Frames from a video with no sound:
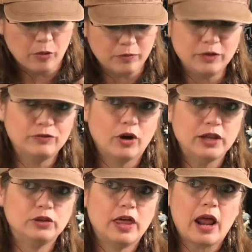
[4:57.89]
But before
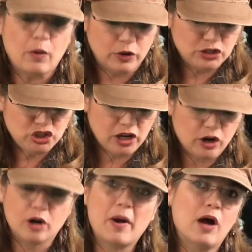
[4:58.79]
I do that, I want to
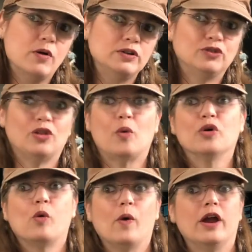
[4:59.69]
check her powers so that
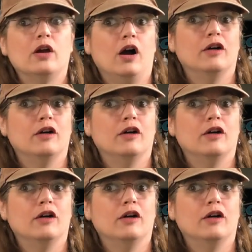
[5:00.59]
we're aware